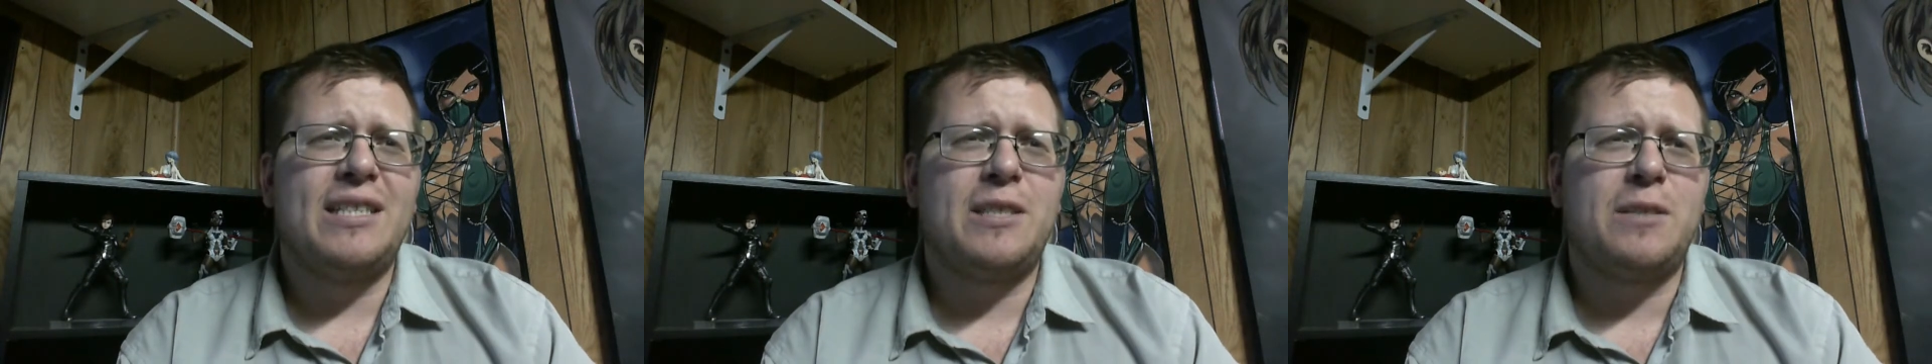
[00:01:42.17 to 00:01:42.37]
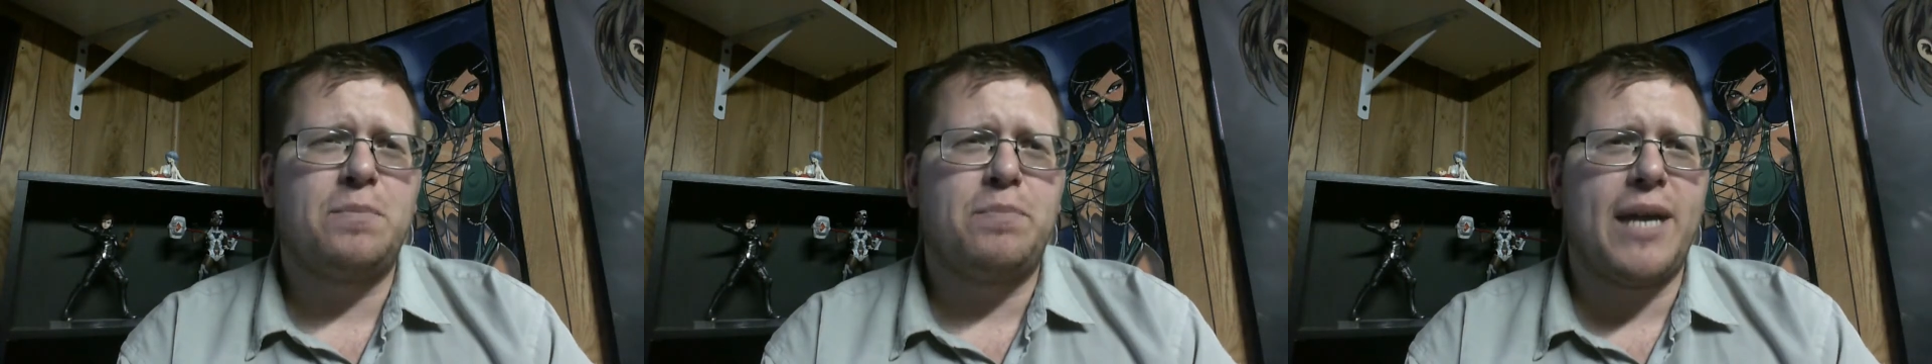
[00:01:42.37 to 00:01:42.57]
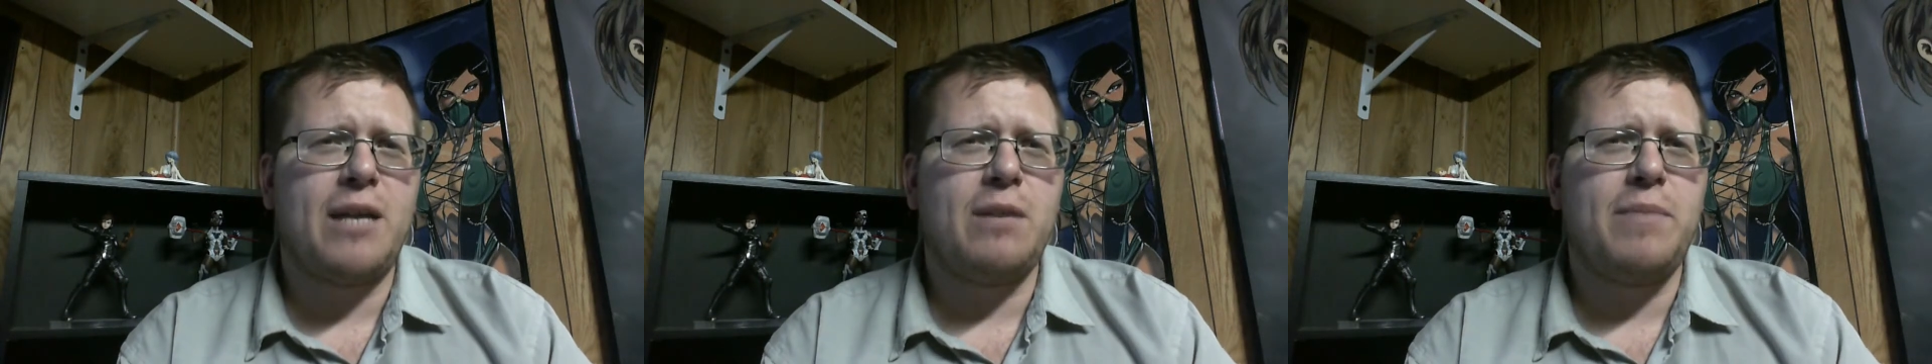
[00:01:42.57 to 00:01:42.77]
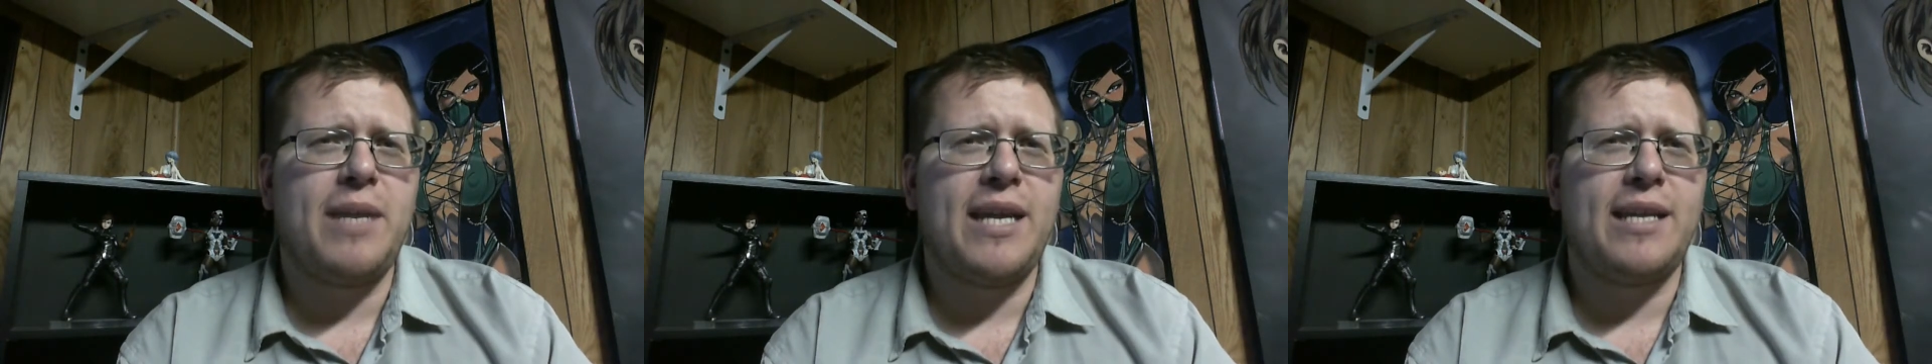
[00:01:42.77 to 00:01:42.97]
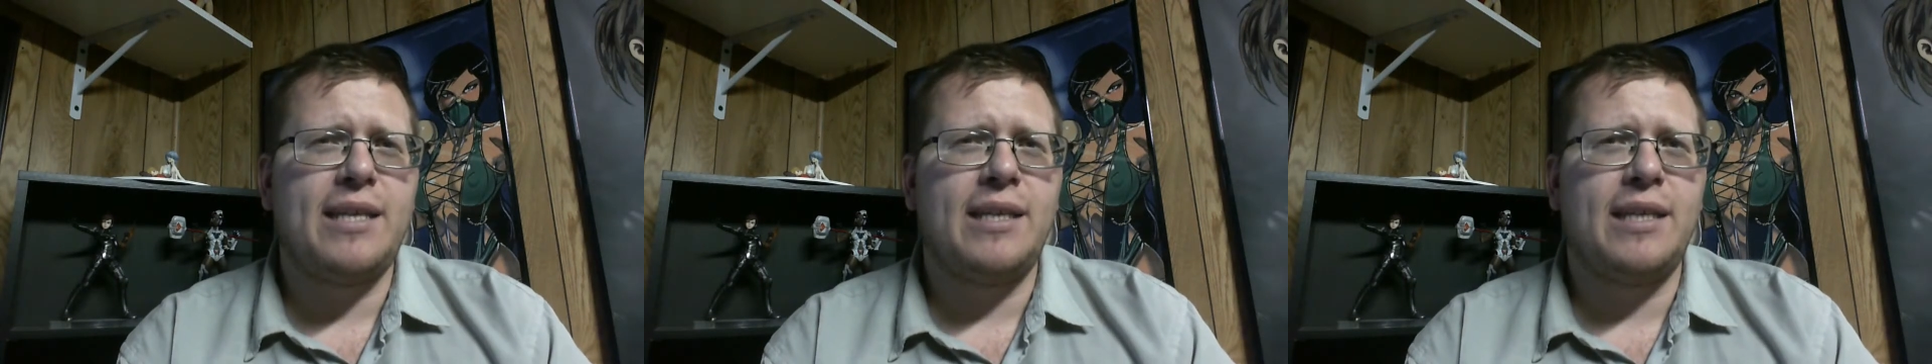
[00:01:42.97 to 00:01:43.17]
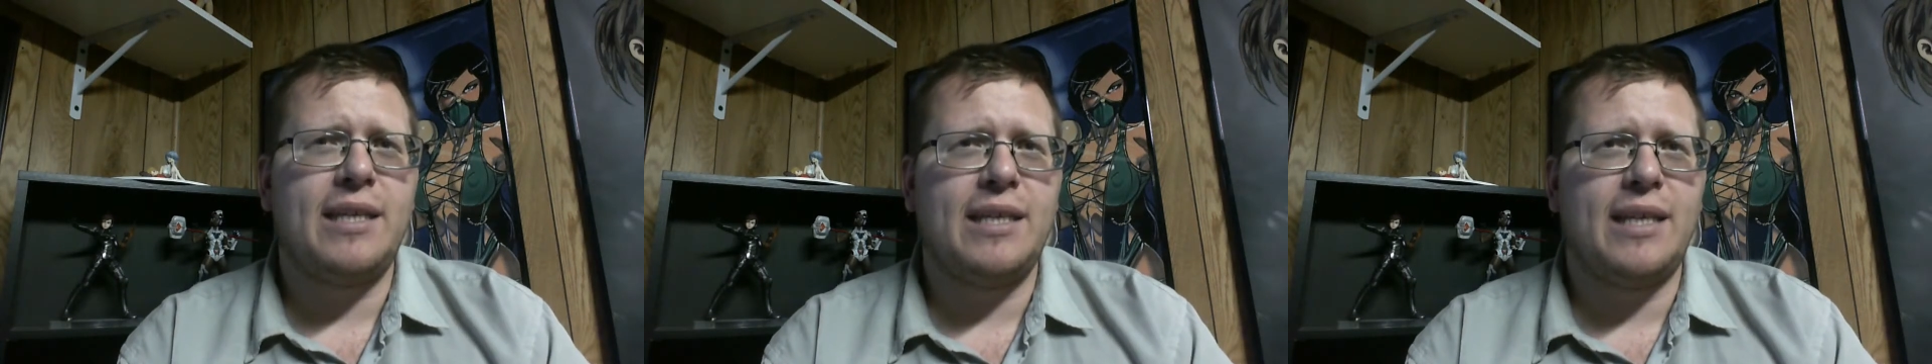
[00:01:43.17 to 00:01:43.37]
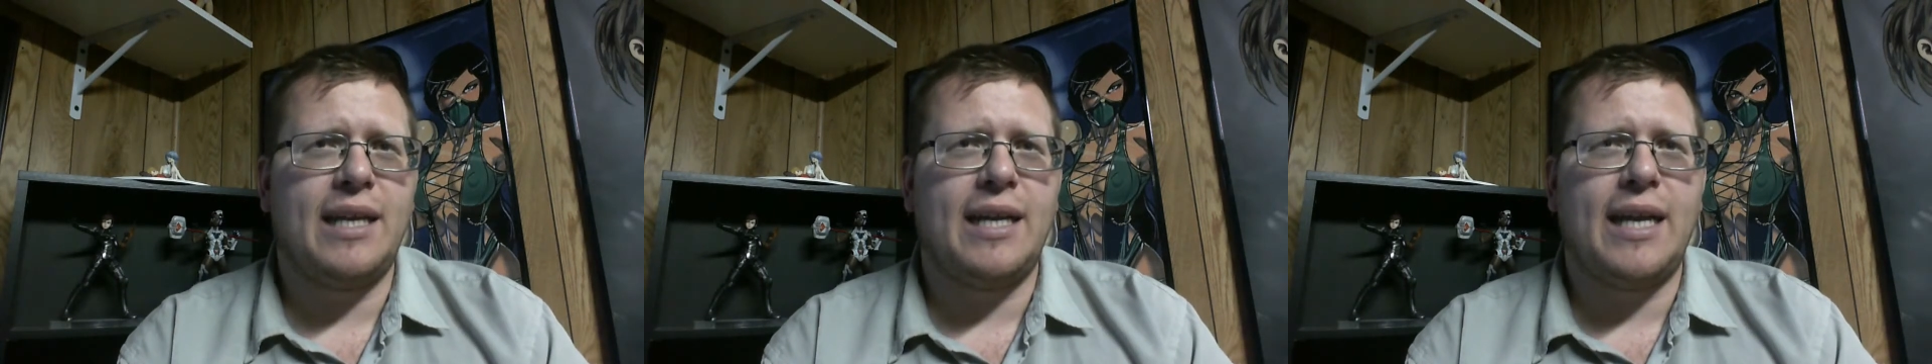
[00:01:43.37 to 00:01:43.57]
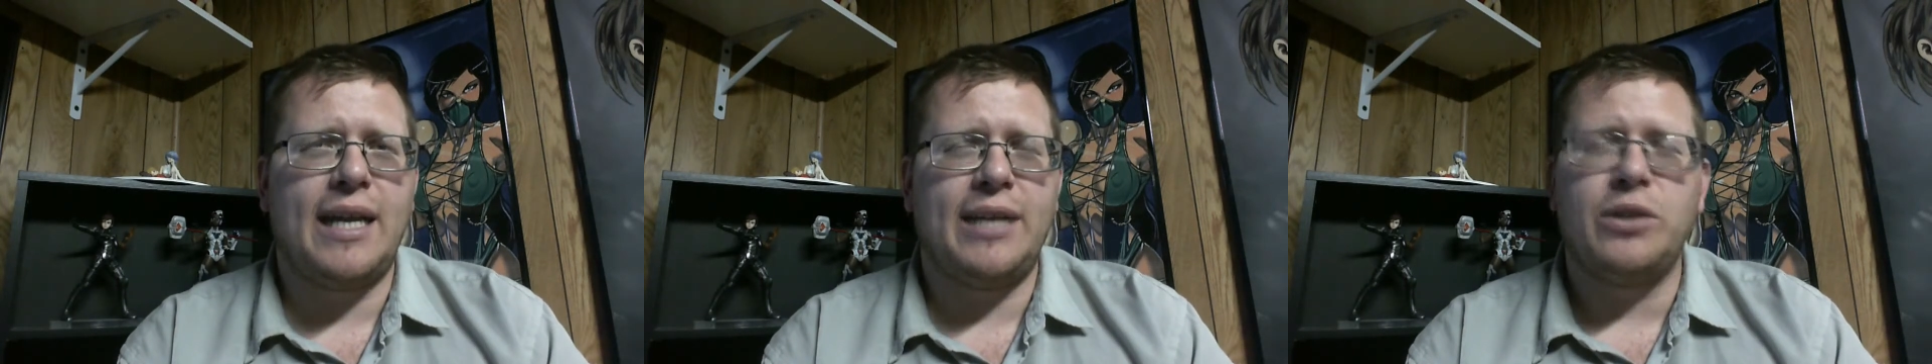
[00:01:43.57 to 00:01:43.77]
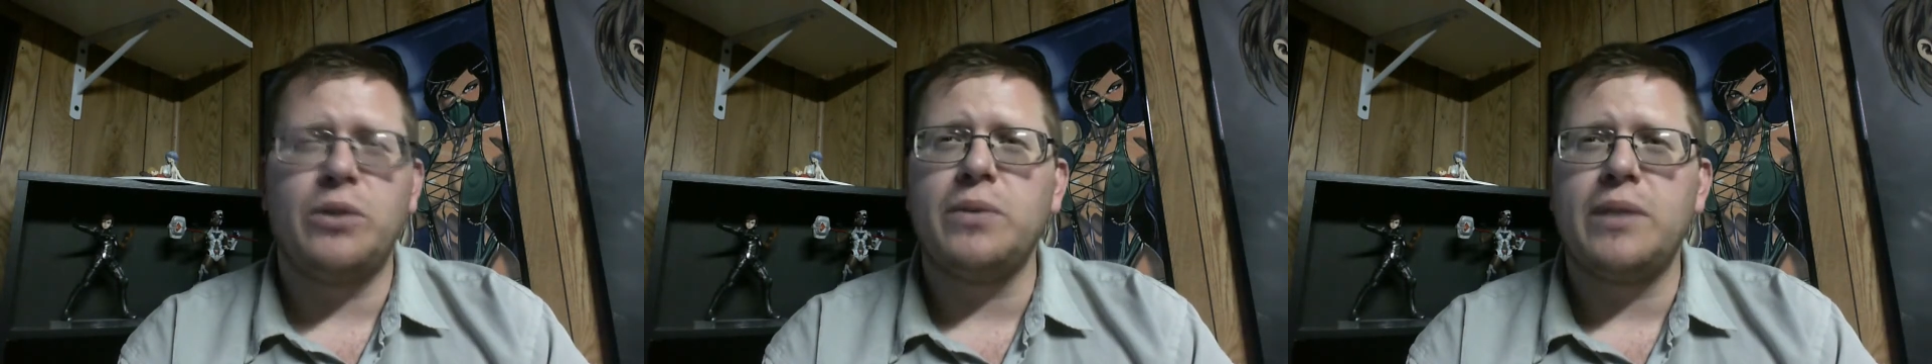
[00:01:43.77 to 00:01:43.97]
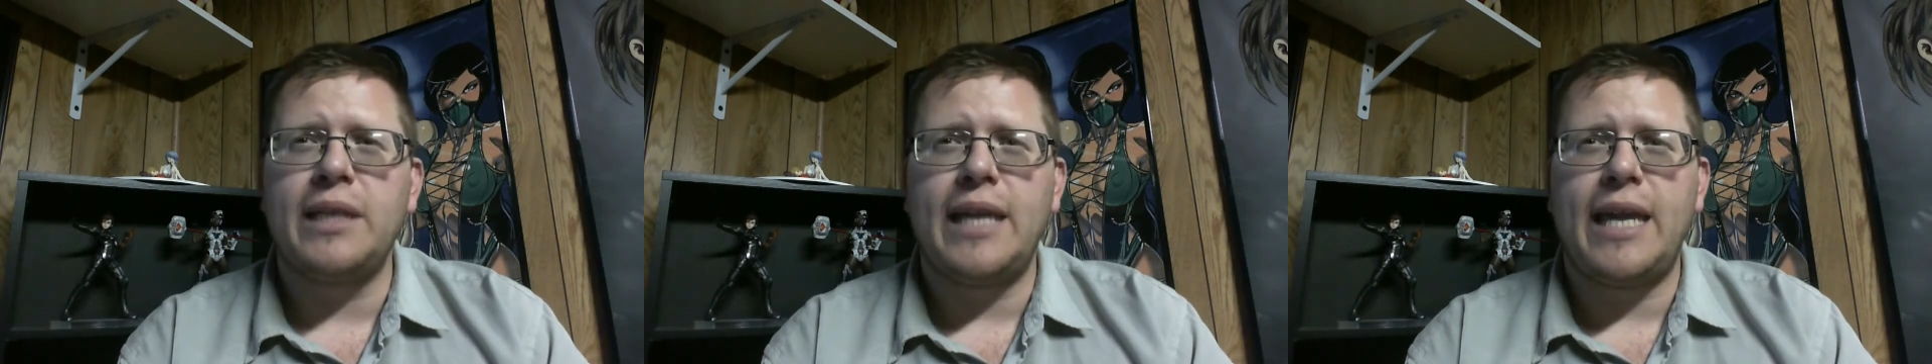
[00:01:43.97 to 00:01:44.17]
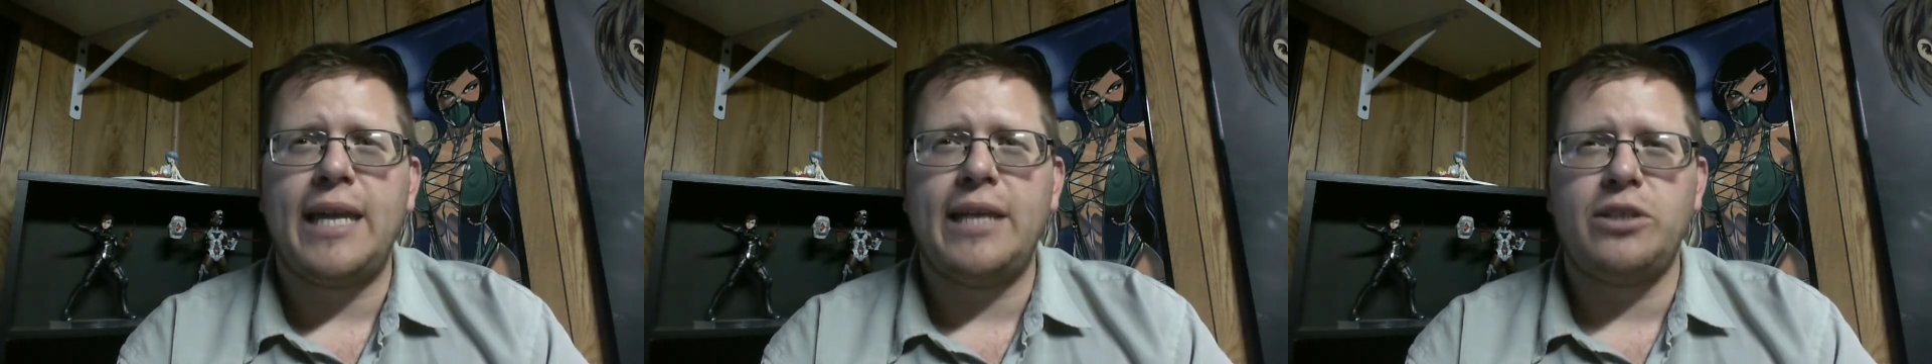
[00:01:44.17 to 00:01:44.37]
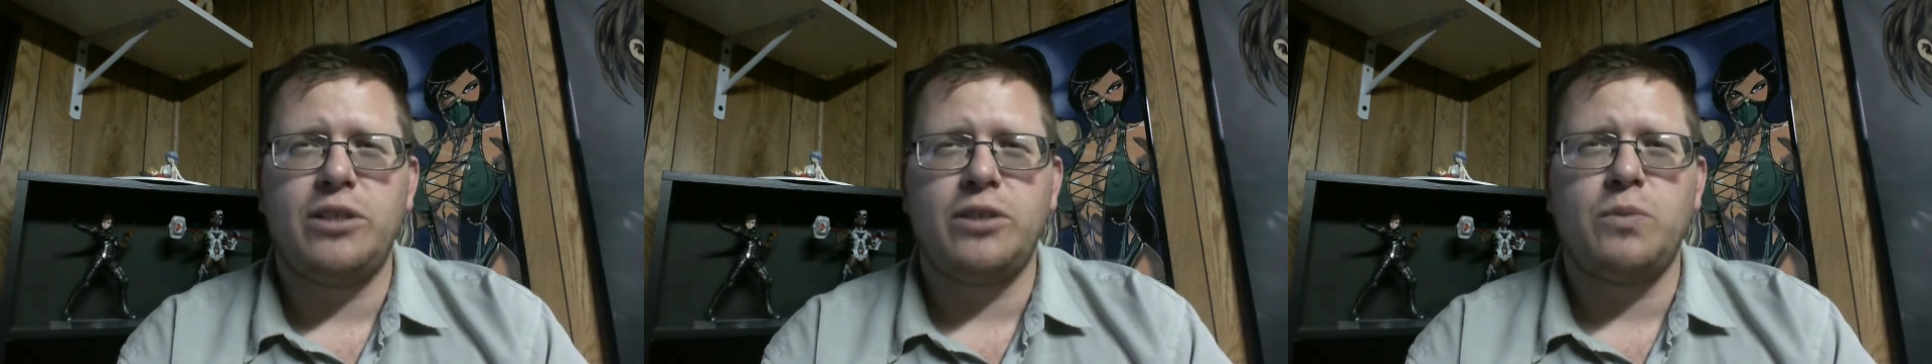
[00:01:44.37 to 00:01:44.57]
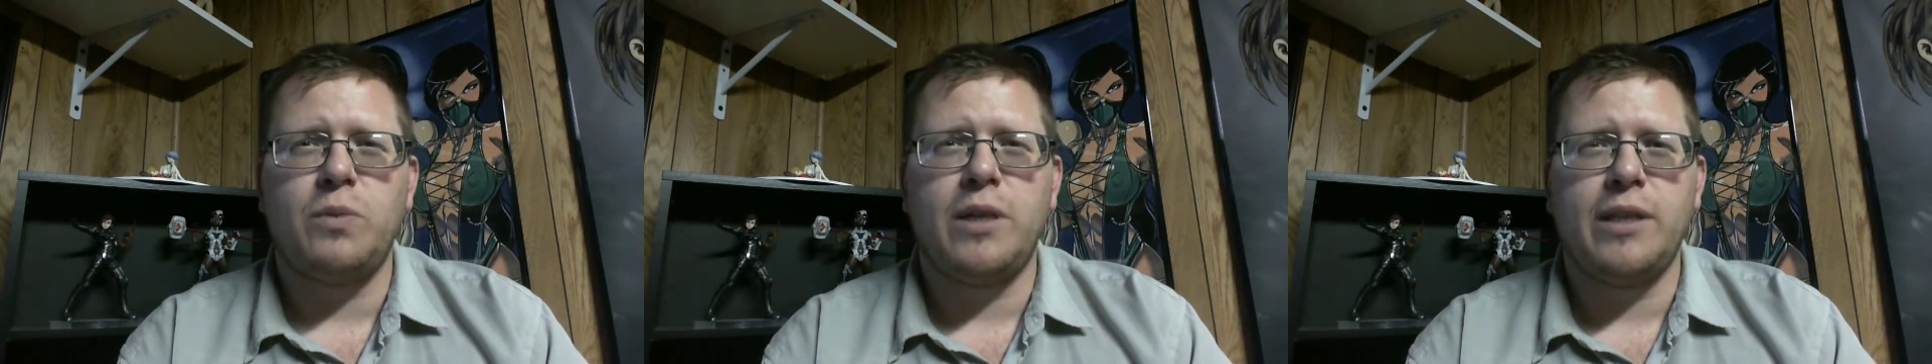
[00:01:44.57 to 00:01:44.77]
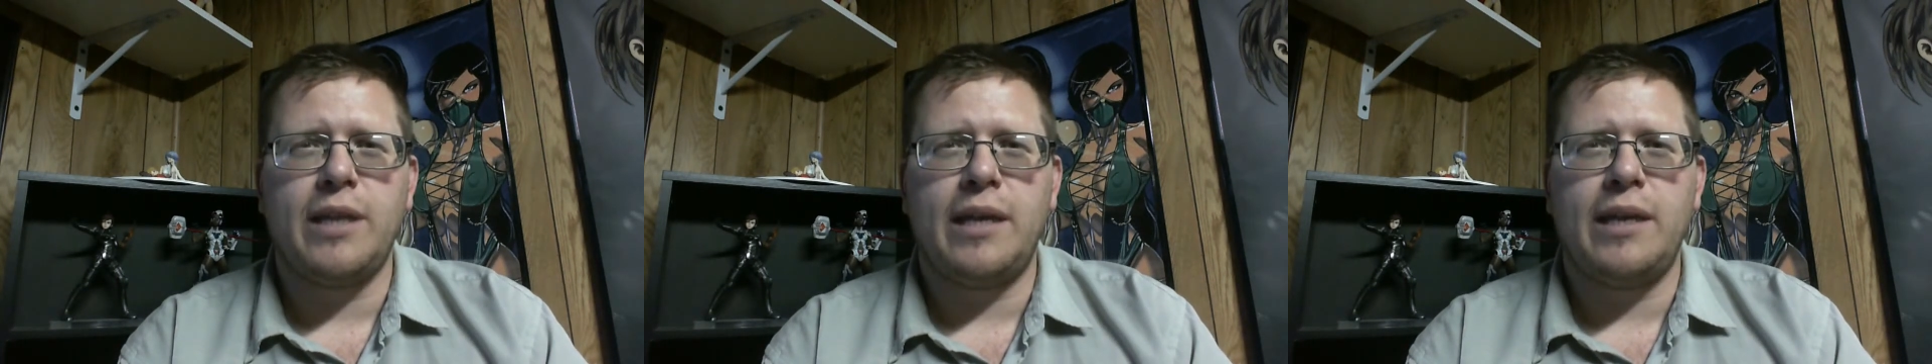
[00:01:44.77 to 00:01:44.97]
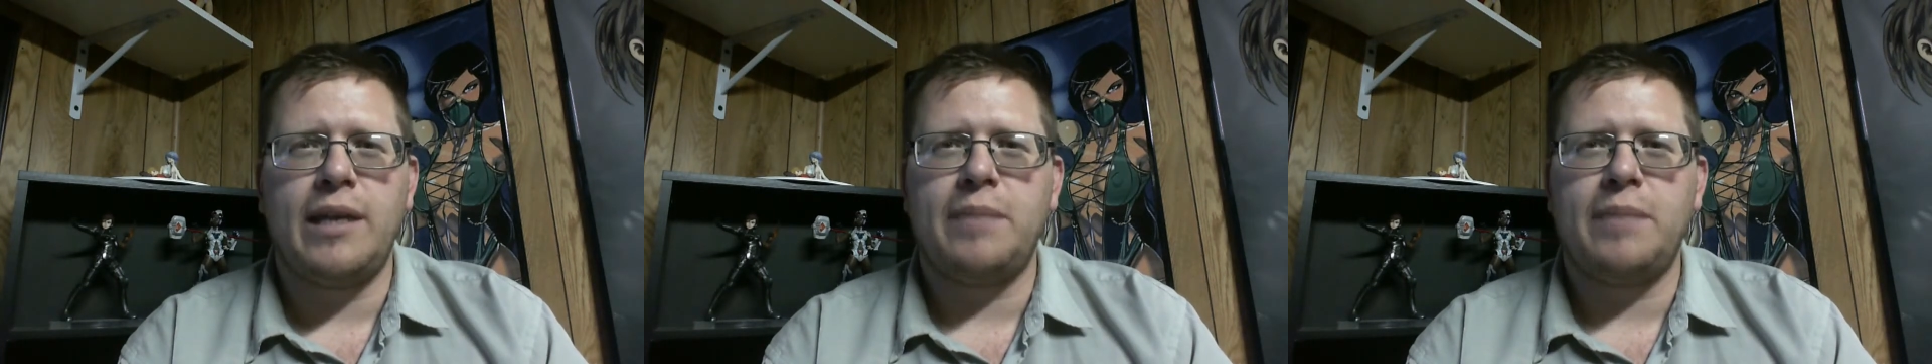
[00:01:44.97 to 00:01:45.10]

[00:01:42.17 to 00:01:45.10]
Spider-Man, I don't think aged as well,